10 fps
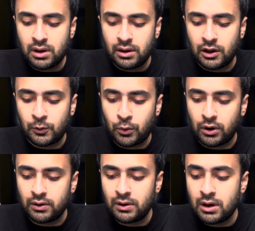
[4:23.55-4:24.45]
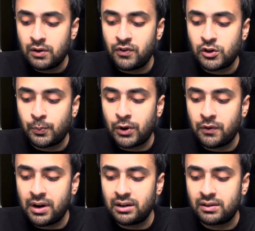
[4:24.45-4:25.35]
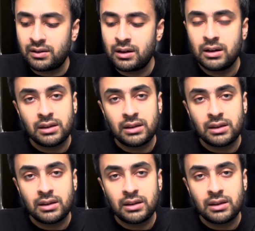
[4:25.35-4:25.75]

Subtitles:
response which prevents